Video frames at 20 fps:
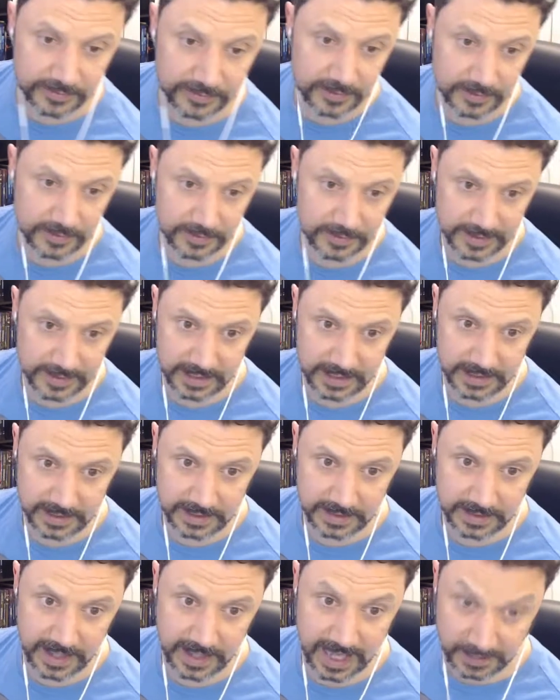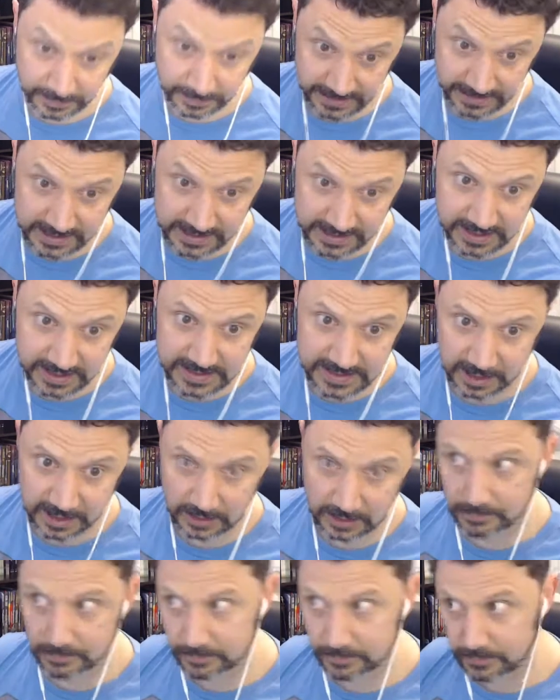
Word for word: the NPCs that are